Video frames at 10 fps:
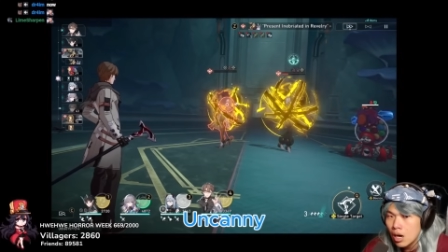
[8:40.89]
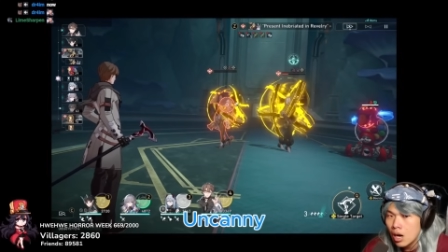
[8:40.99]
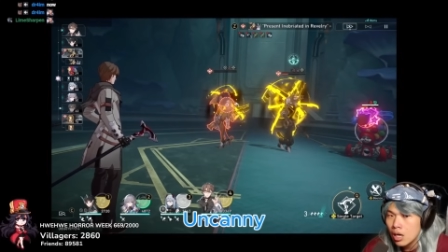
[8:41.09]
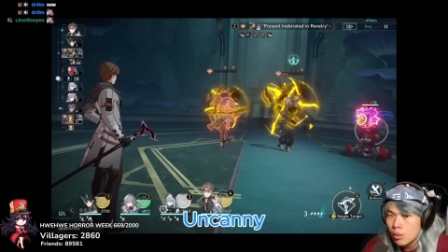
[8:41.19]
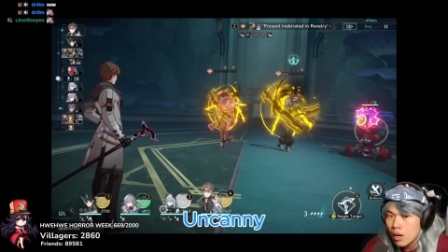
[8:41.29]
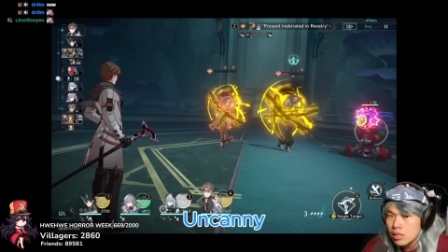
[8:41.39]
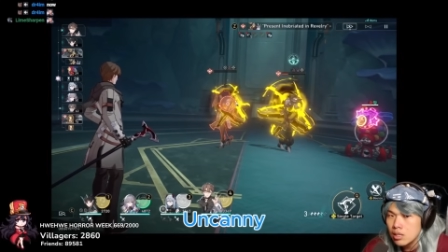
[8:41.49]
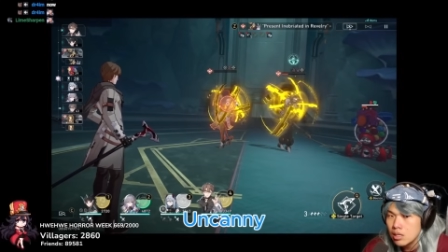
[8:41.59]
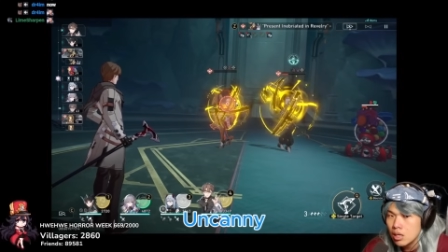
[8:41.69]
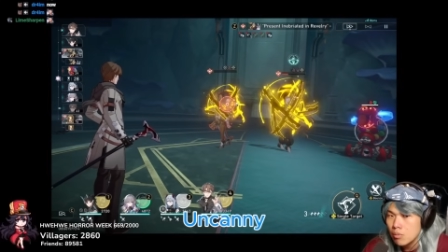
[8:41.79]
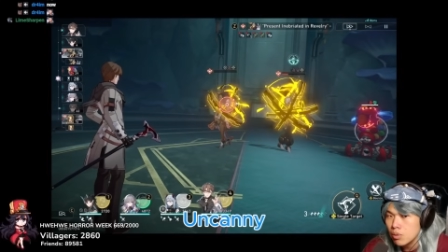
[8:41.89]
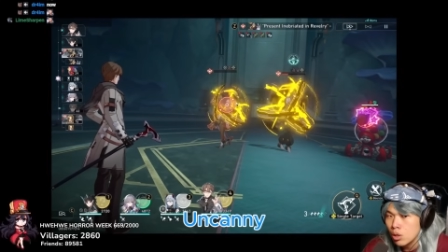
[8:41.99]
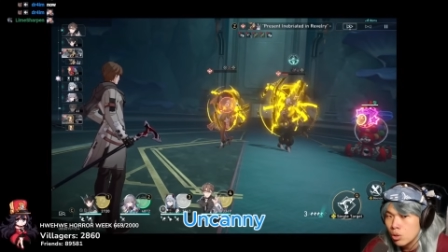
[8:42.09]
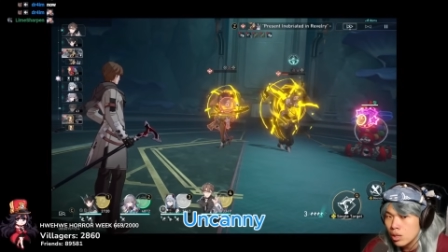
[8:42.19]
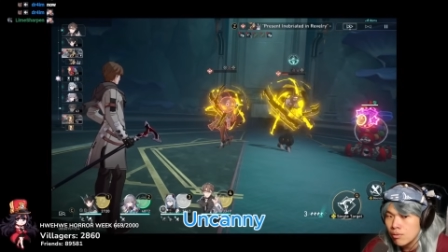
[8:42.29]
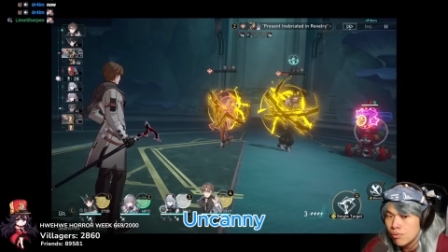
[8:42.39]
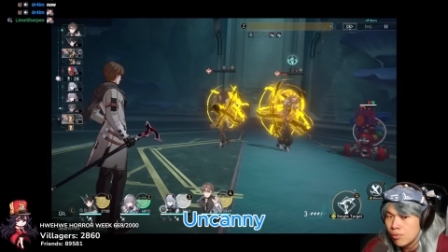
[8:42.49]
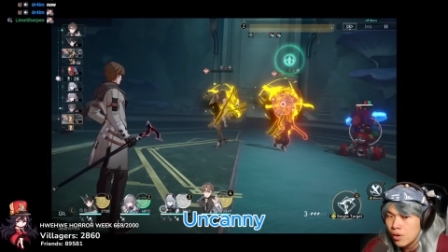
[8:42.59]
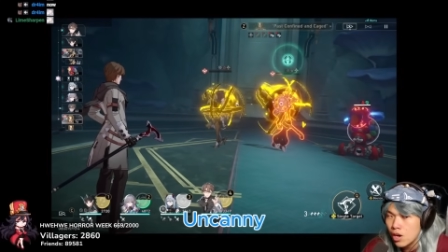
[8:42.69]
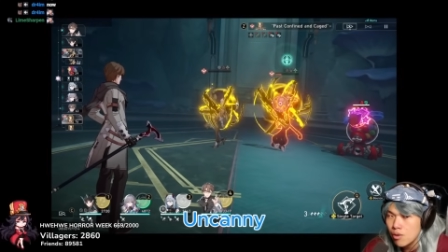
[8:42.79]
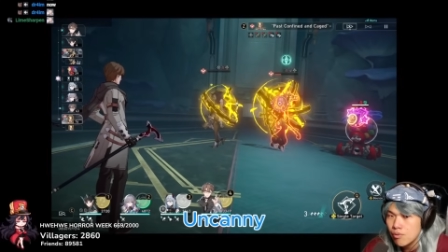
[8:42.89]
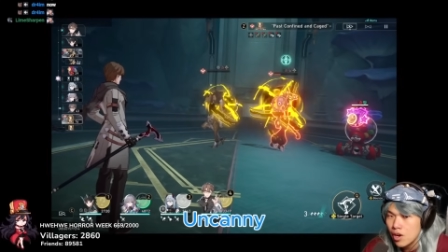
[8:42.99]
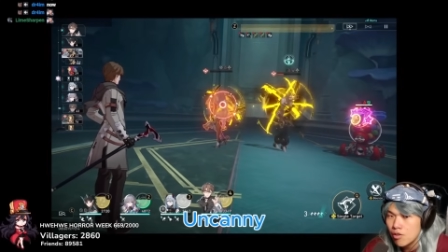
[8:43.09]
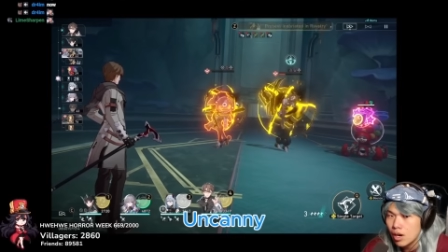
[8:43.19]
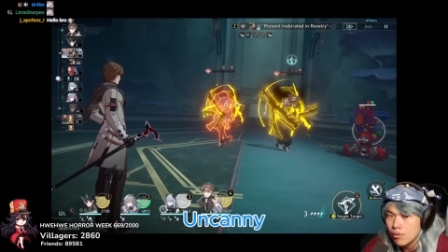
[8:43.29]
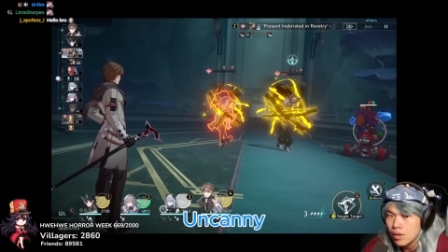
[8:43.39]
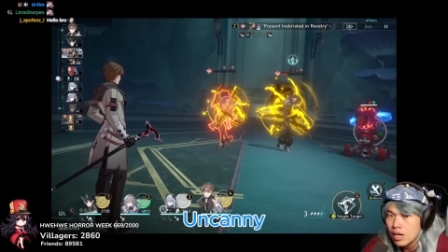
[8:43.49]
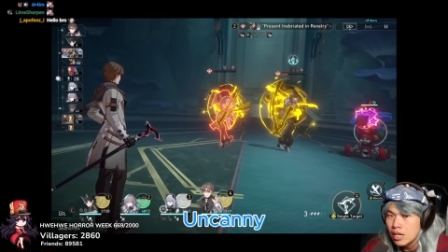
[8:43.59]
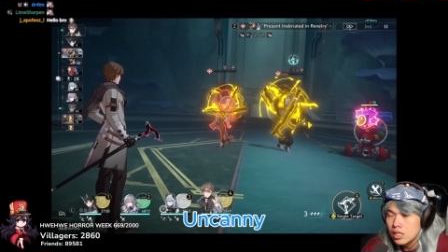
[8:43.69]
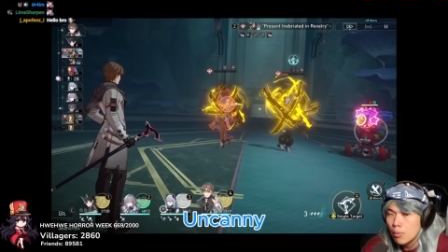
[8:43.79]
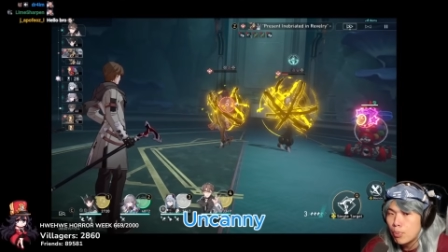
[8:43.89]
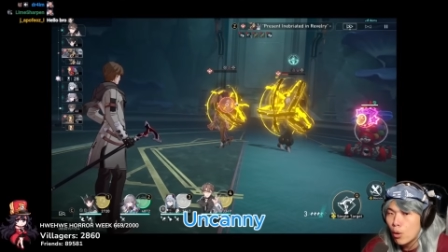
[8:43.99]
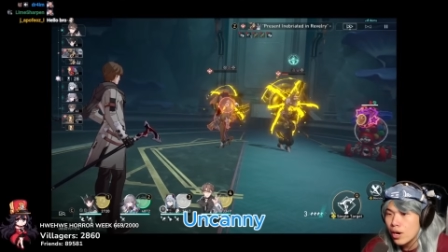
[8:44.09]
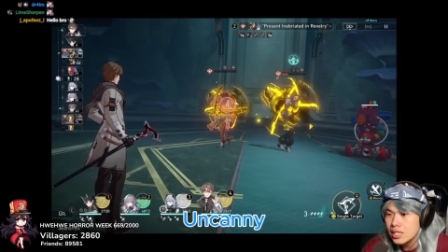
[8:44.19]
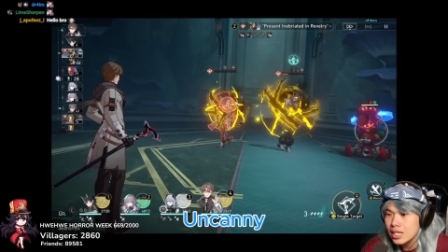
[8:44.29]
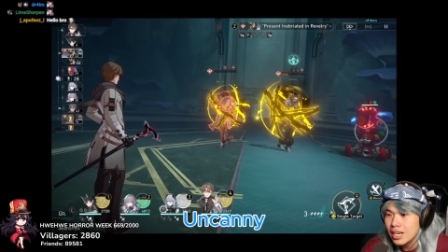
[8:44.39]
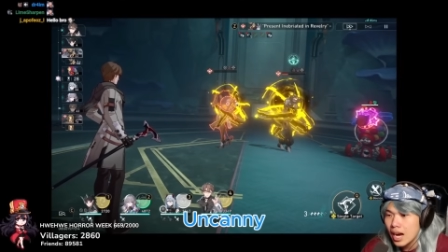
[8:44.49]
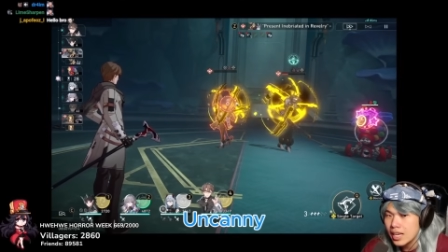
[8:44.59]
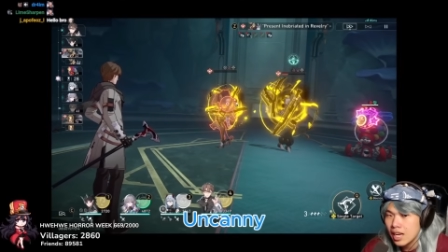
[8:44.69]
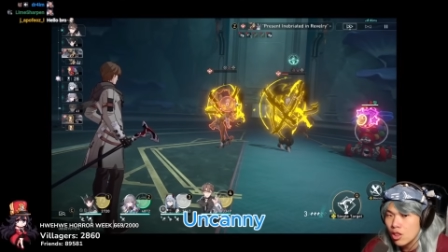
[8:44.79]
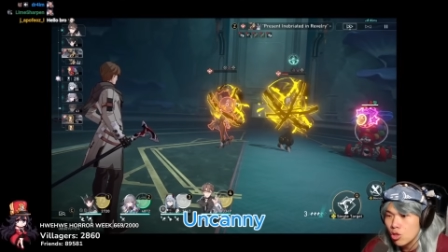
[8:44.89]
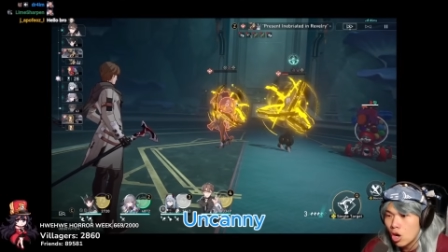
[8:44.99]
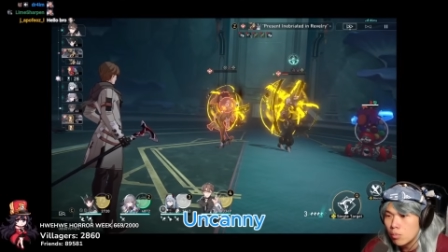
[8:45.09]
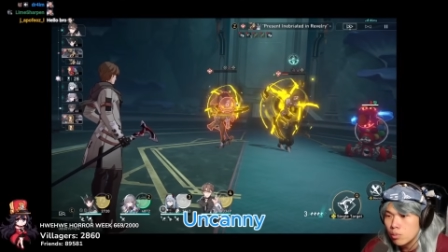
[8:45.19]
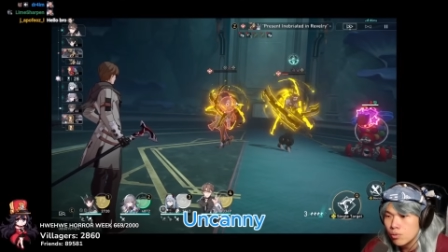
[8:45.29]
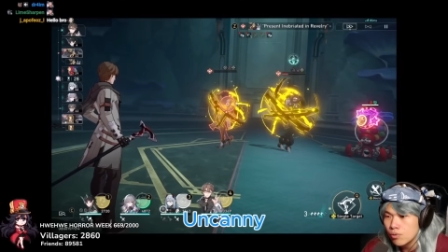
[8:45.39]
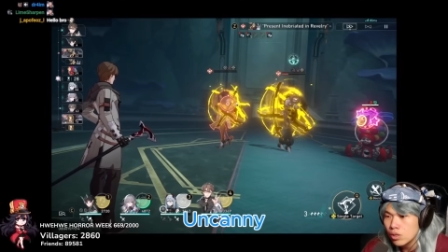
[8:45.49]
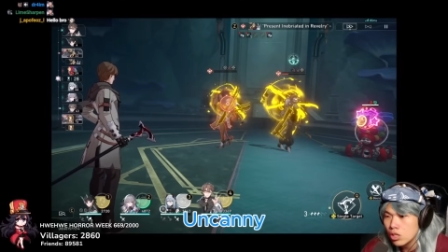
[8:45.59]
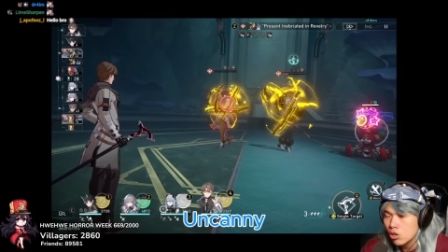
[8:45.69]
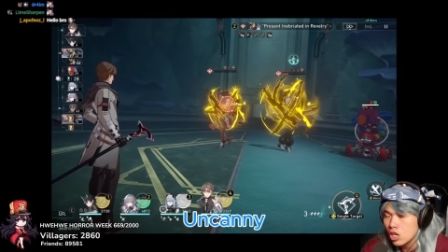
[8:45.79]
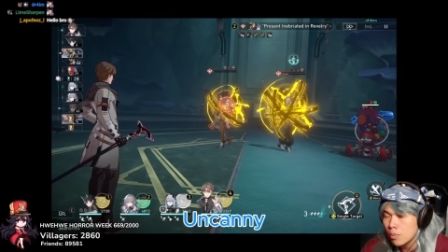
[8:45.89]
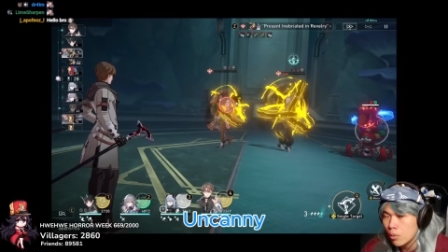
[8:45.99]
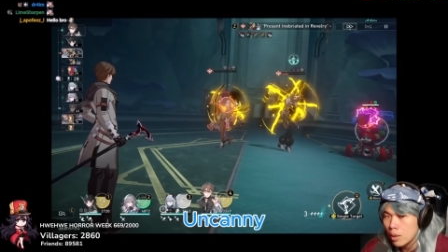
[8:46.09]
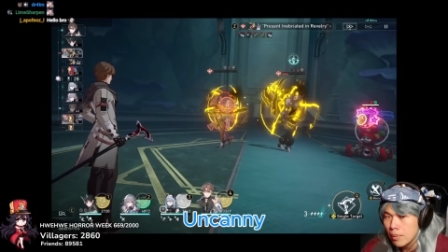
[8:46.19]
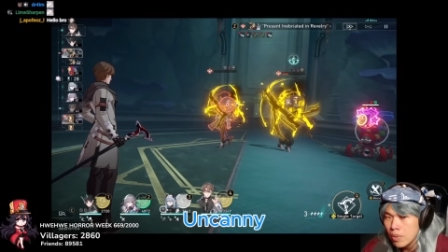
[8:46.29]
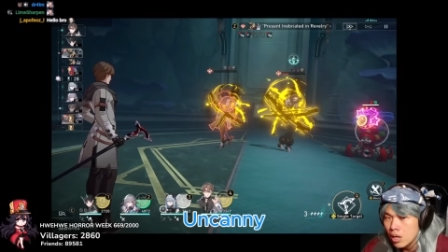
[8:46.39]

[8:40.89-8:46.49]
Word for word: Otherwise, it's gonna be looking very, very rough. The poison guy cannot move. Yo, j what up?